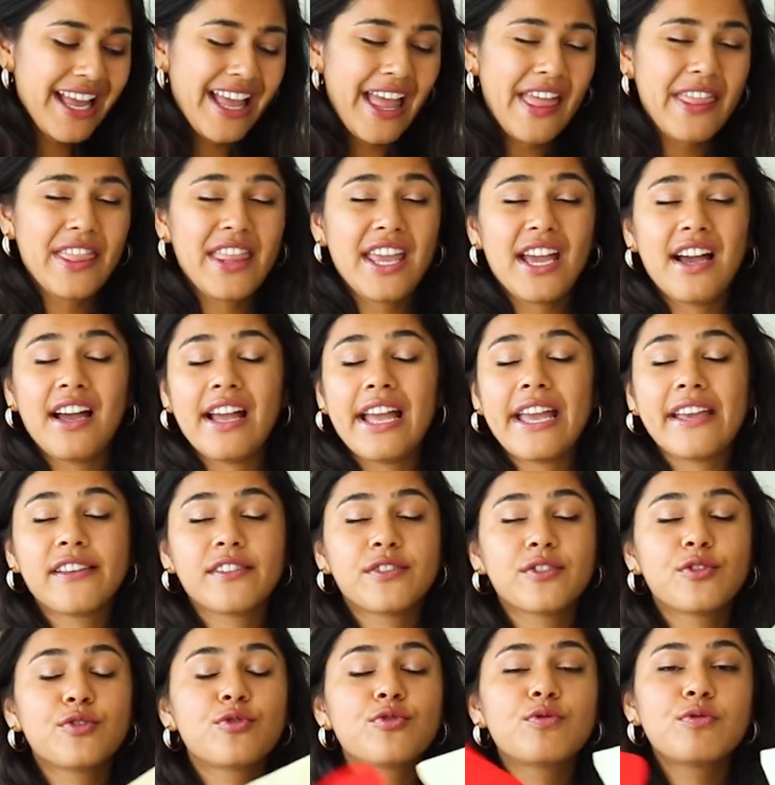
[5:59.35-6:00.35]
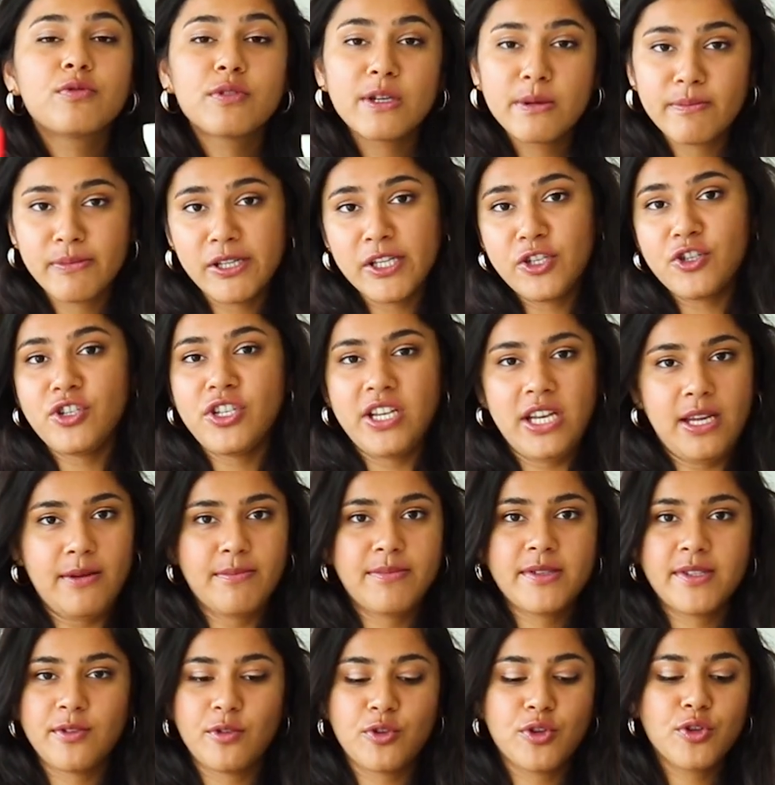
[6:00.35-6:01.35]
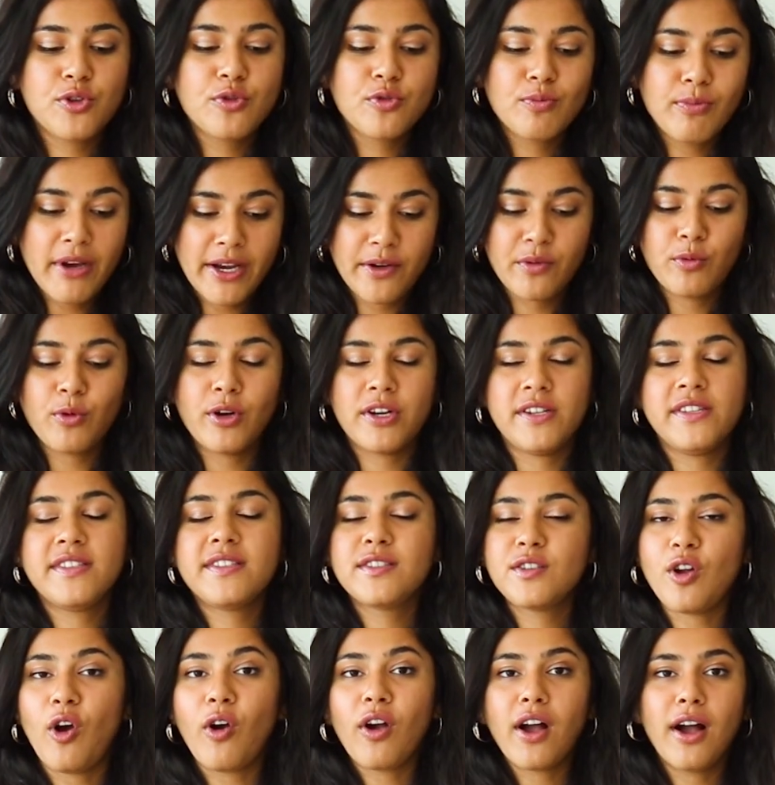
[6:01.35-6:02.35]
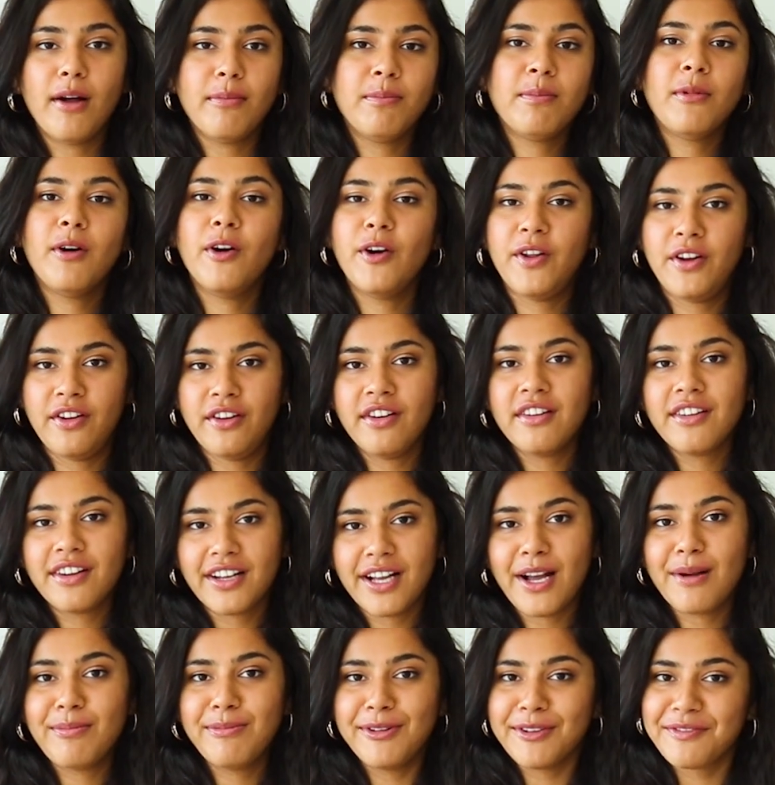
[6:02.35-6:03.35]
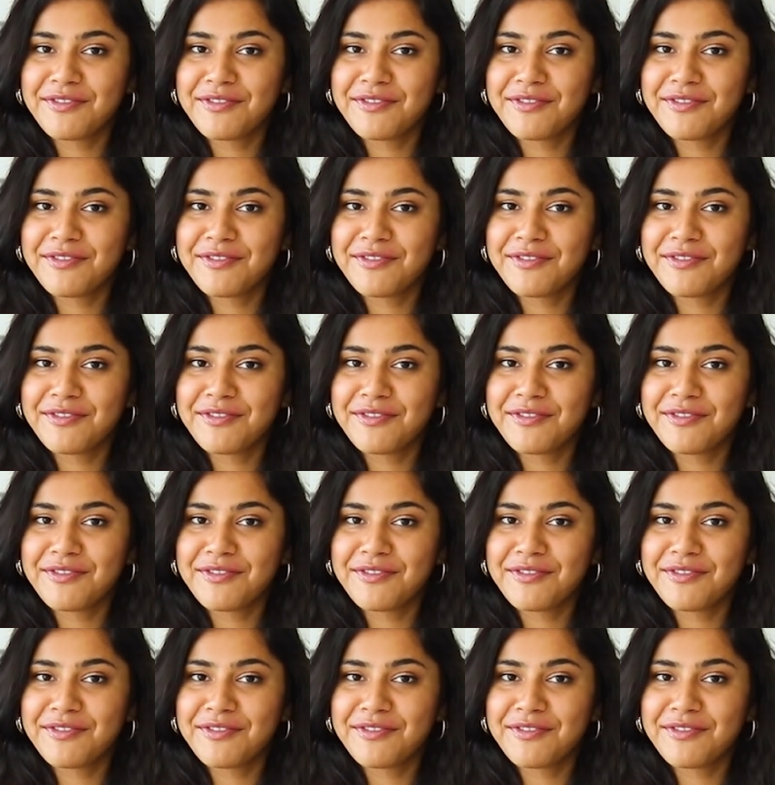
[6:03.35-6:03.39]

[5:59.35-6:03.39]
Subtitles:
and they are extremely cheap, so you might want to stock up on a couple